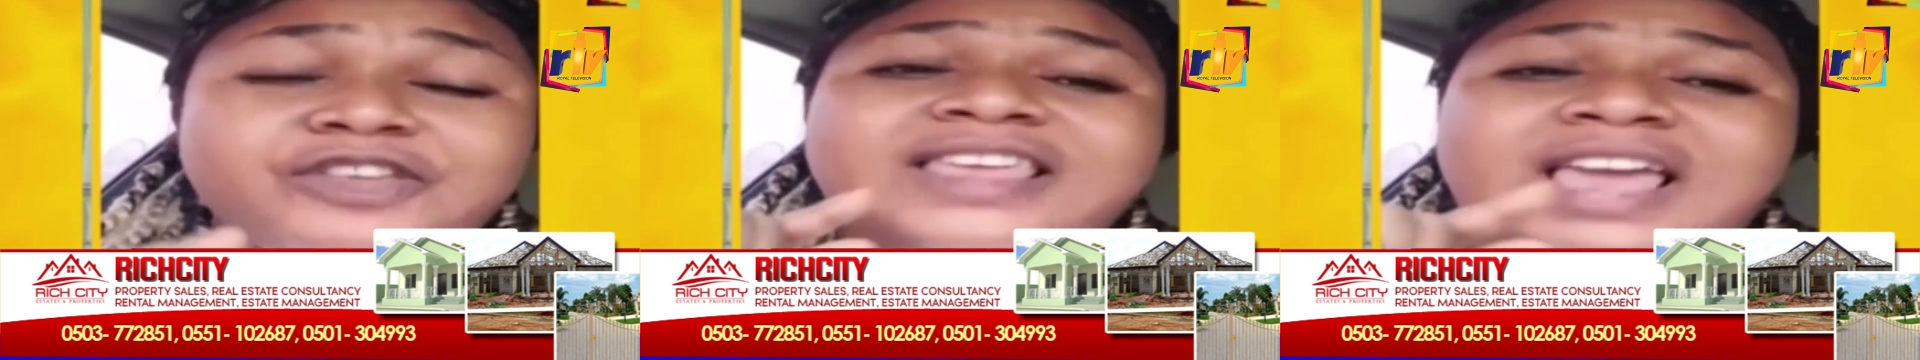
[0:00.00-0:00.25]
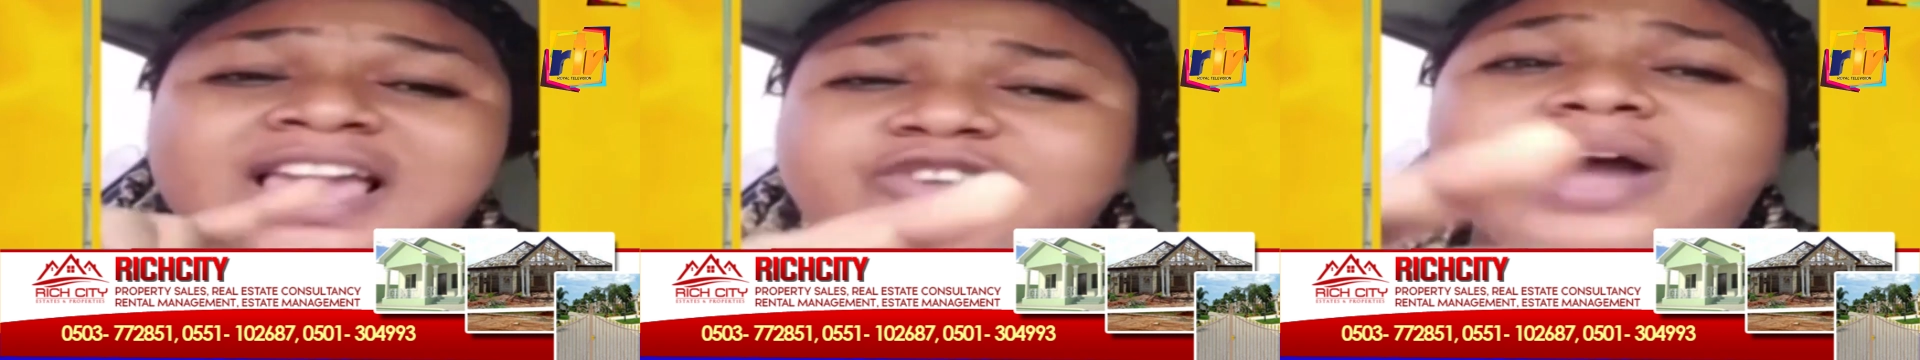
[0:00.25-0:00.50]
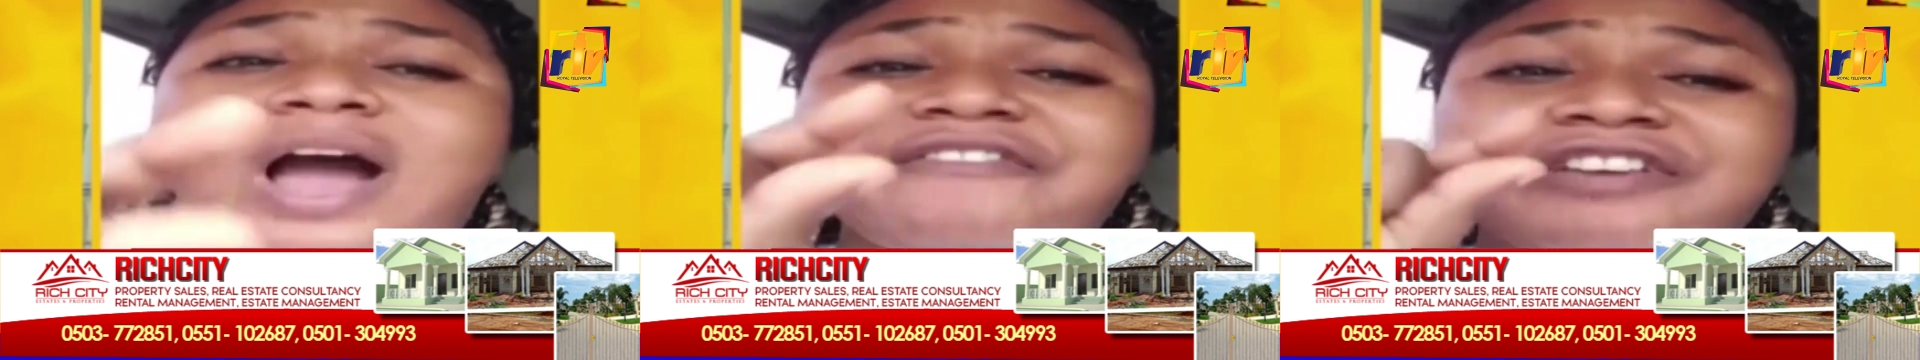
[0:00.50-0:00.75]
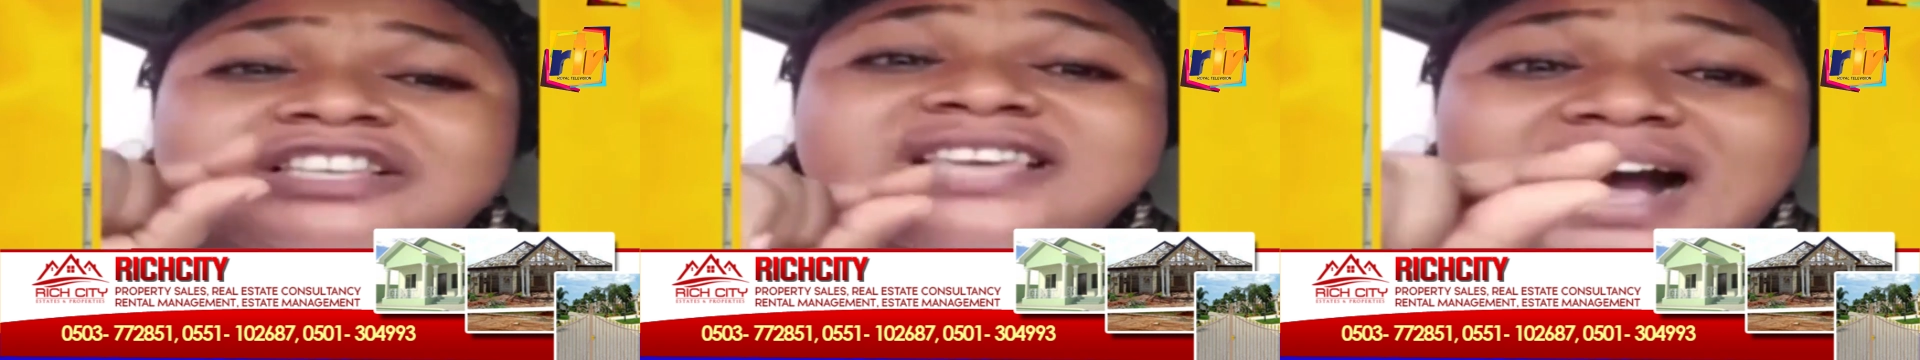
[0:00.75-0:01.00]
If you think
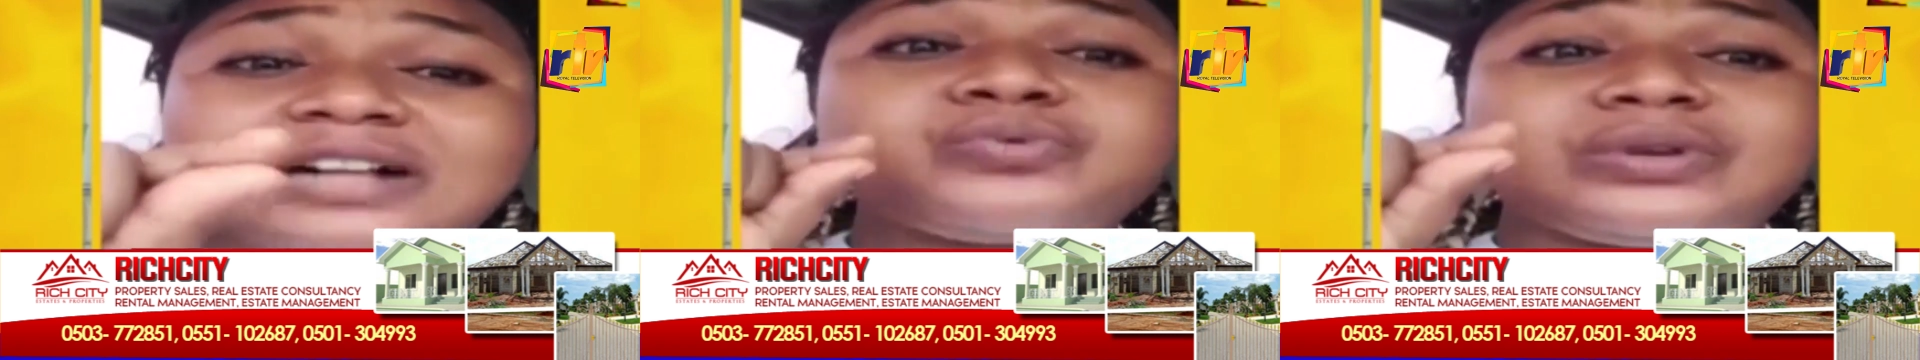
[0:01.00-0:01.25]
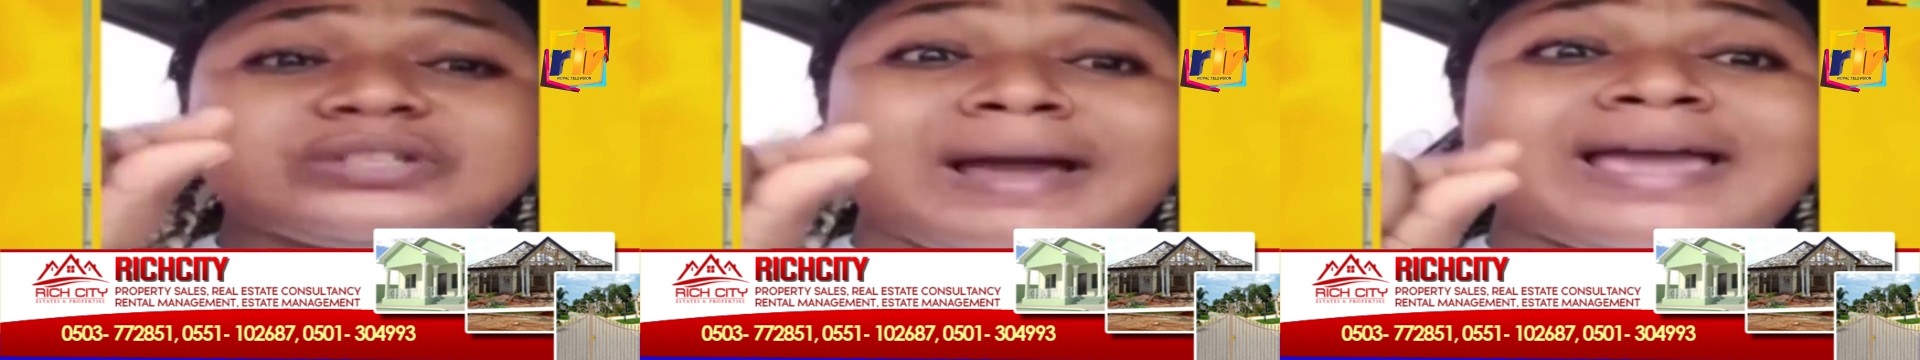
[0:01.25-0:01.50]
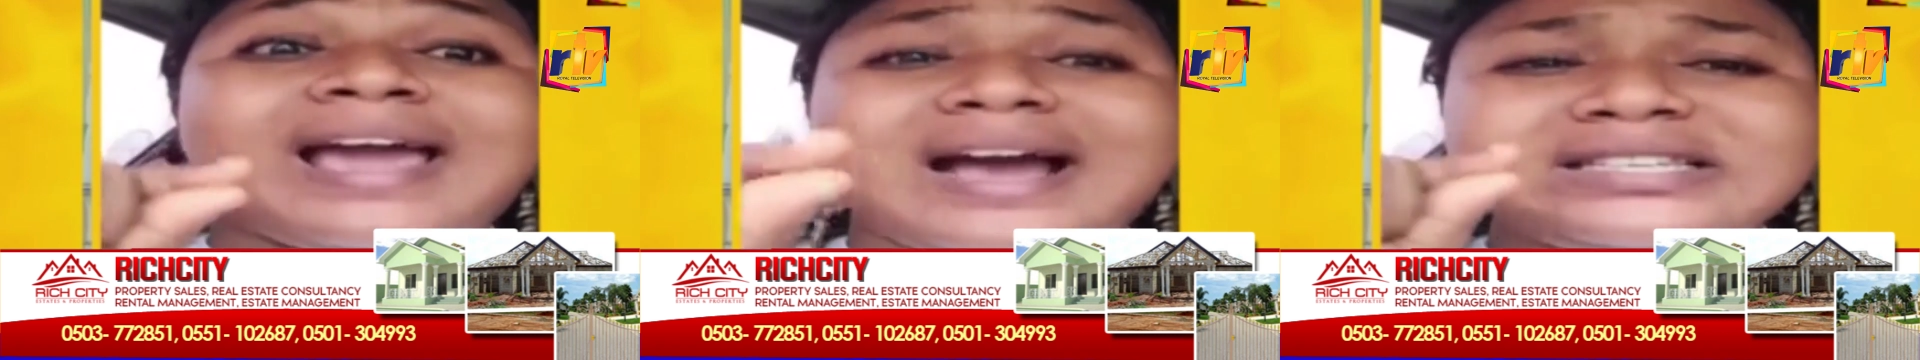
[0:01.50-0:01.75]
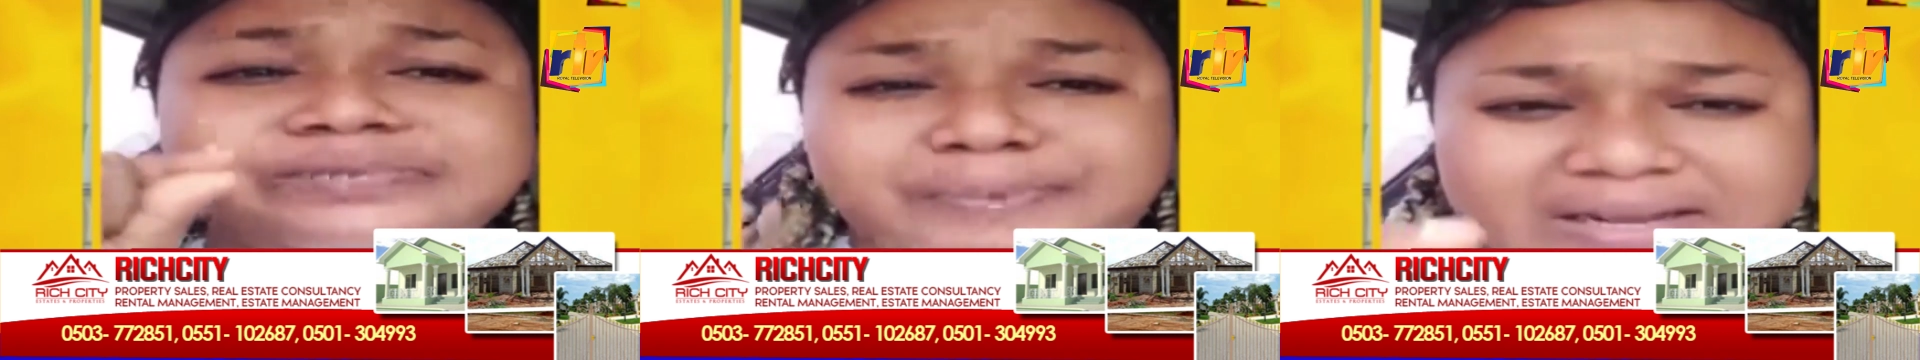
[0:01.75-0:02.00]
you have a child with
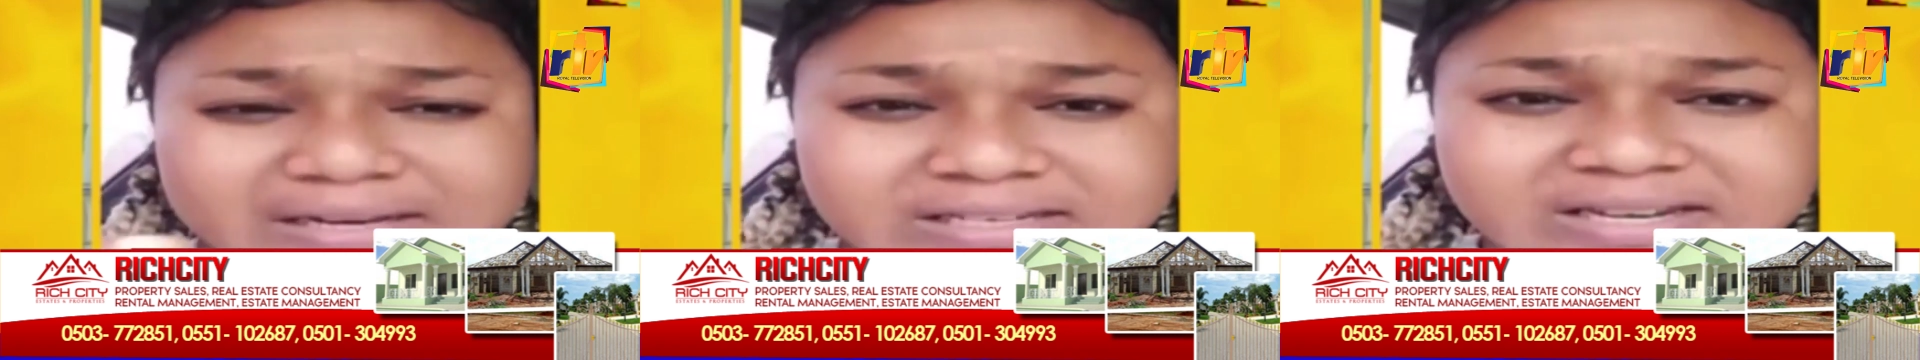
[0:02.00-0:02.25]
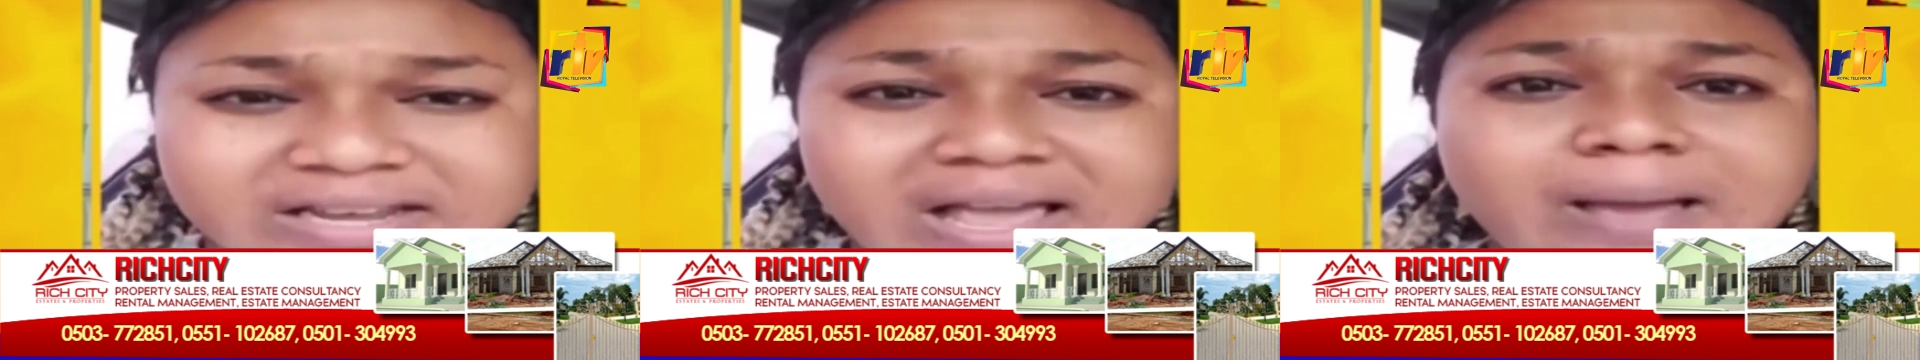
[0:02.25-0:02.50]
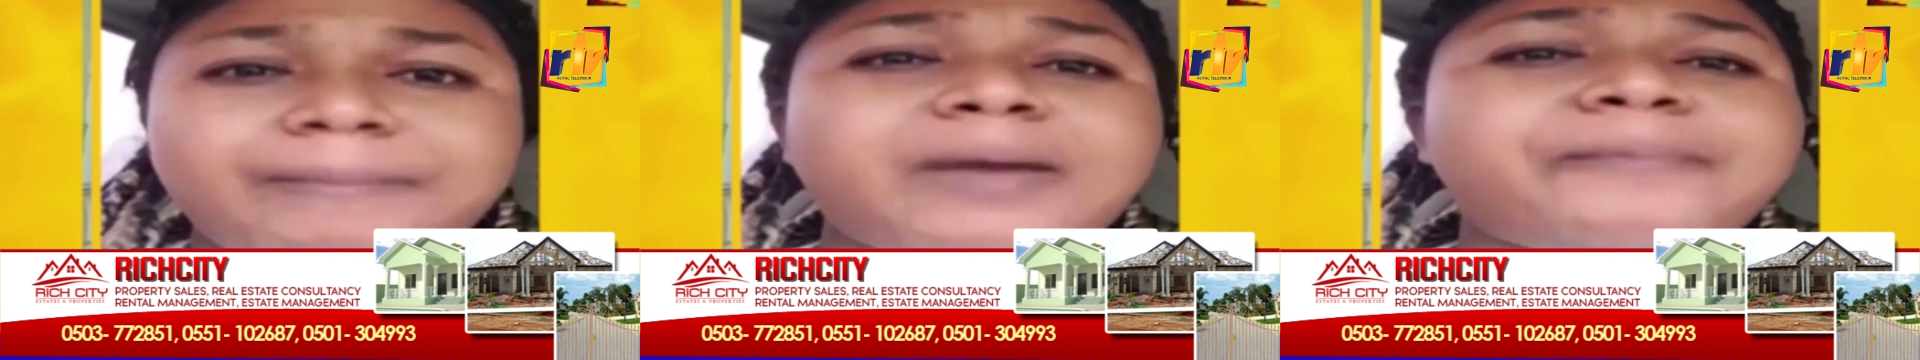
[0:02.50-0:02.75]
my husband,